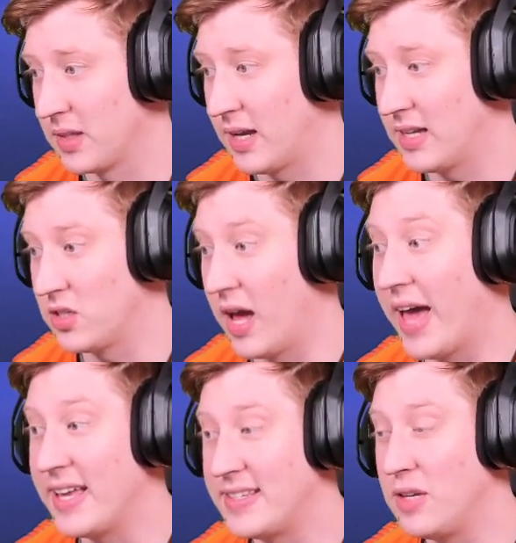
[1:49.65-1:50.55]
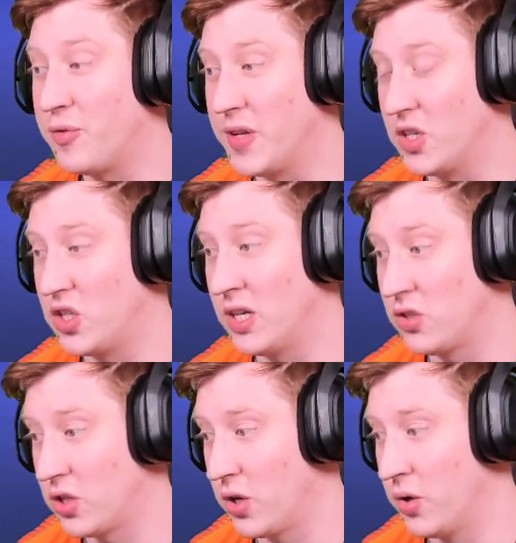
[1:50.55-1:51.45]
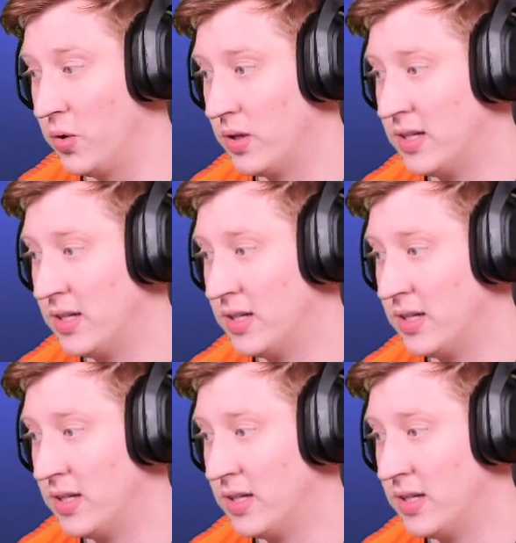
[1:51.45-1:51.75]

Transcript: has 80 finishing too.